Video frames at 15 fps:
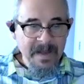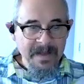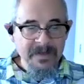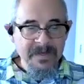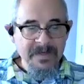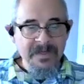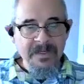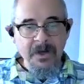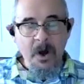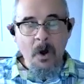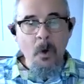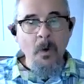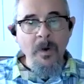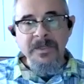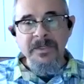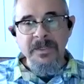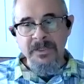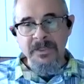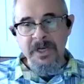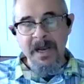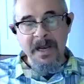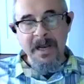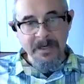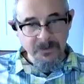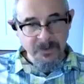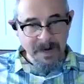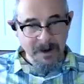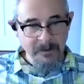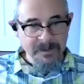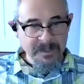And this is always a challenge
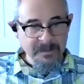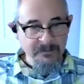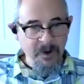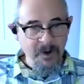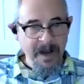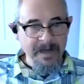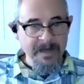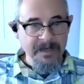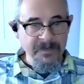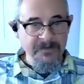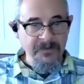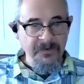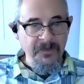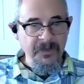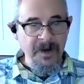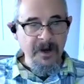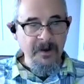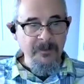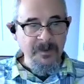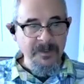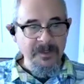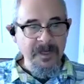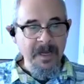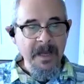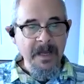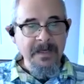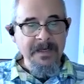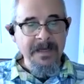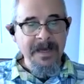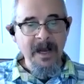when I was in practice for therapists
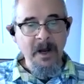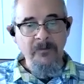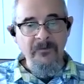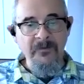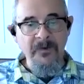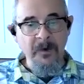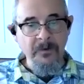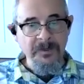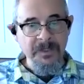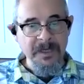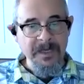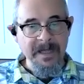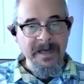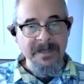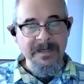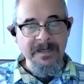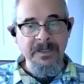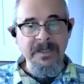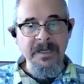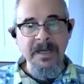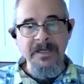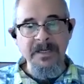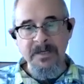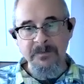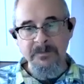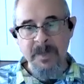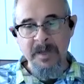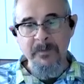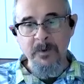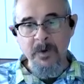to help folks see that distinction.
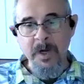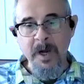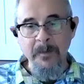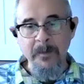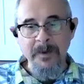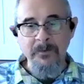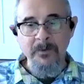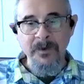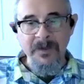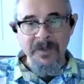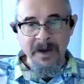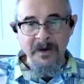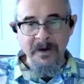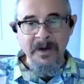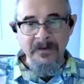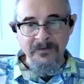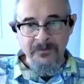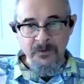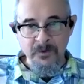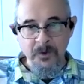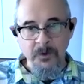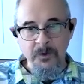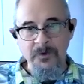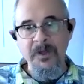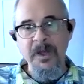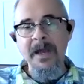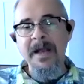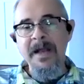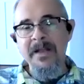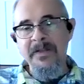People come in with narrative truth
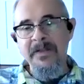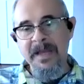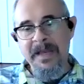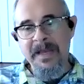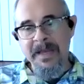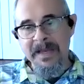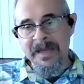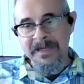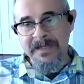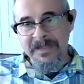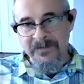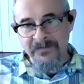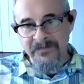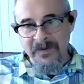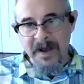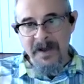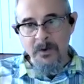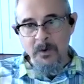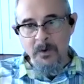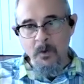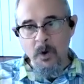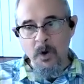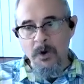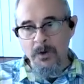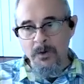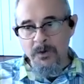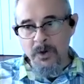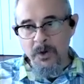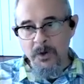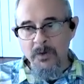thinking it's the final word
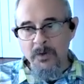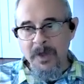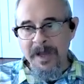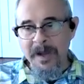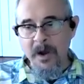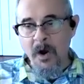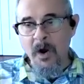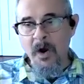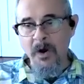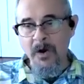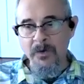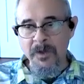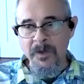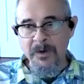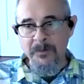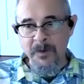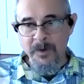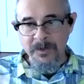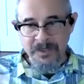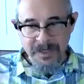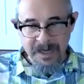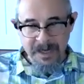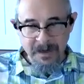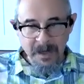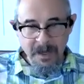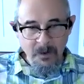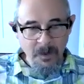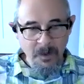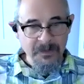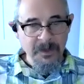on who they are, who their
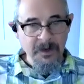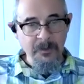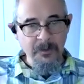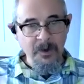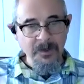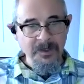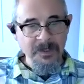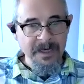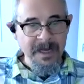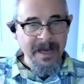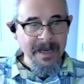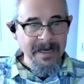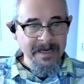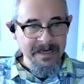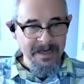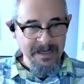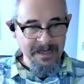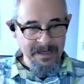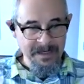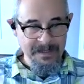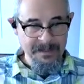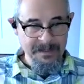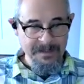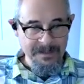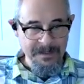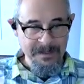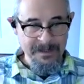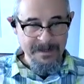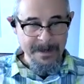what their personality is.